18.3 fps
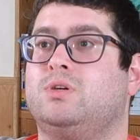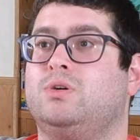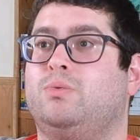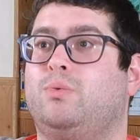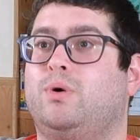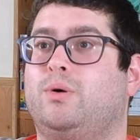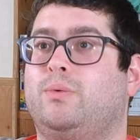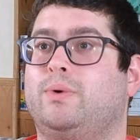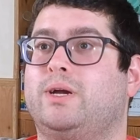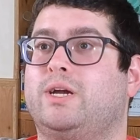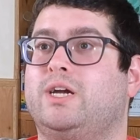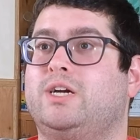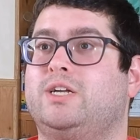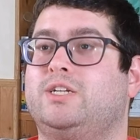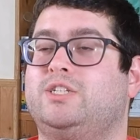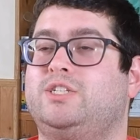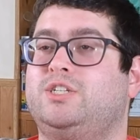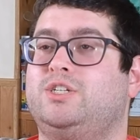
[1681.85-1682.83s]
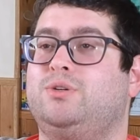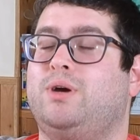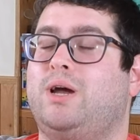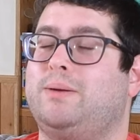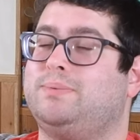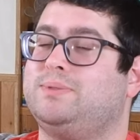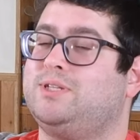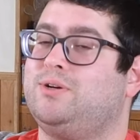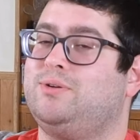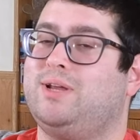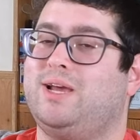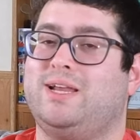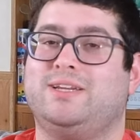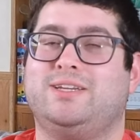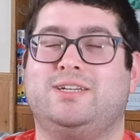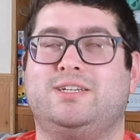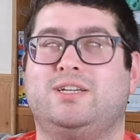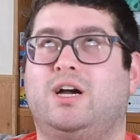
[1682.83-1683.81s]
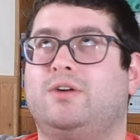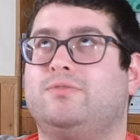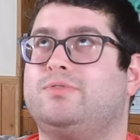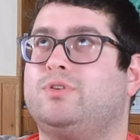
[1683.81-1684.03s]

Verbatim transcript: What we're gonna do, episode ending, of